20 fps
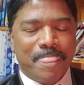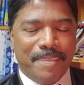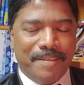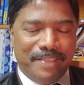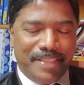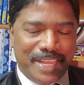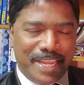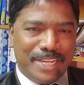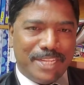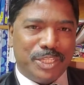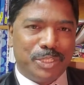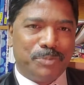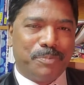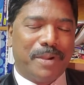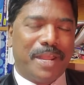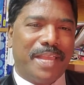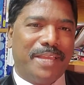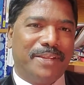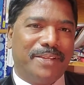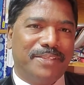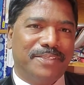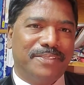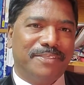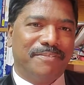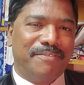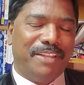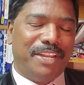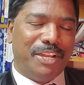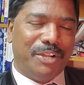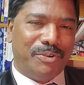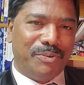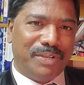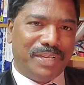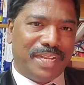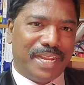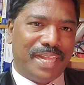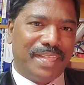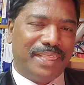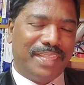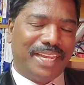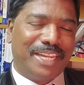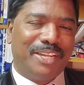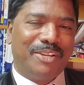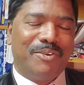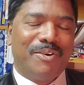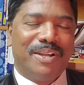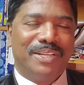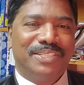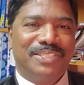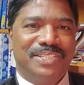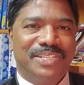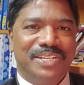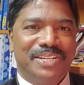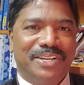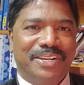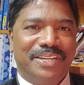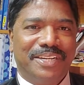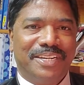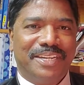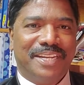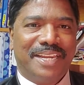They inspire us. We need to tell that to our children.